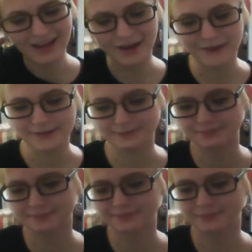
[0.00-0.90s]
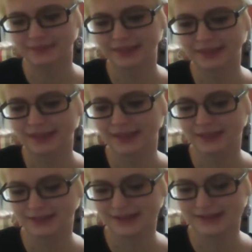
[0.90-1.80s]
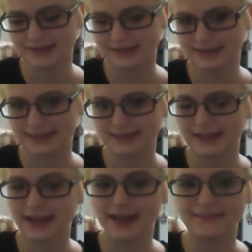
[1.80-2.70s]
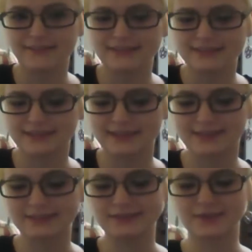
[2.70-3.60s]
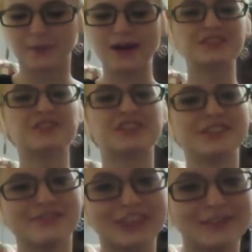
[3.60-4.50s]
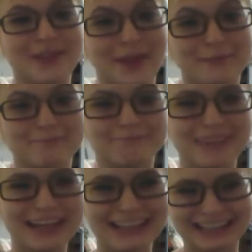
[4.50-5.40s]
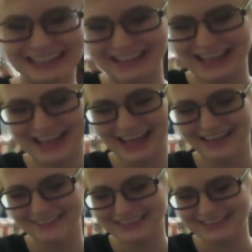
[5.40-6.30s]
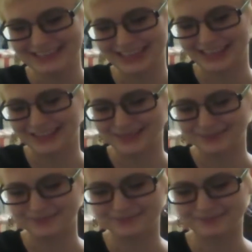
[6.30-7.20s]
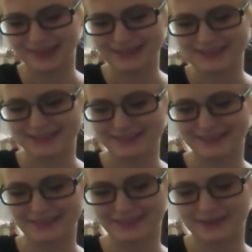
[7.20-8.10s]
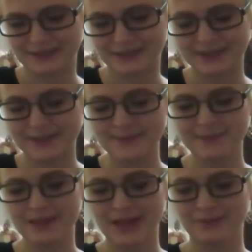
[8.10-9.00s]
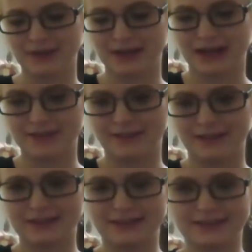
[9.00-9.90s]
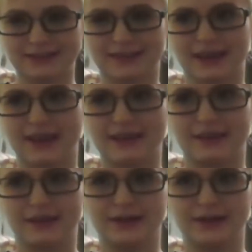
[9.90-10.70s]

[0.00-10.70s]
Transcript: um, my second thing that I have listed is watch TV with them, which might sound a little weird, but I find it that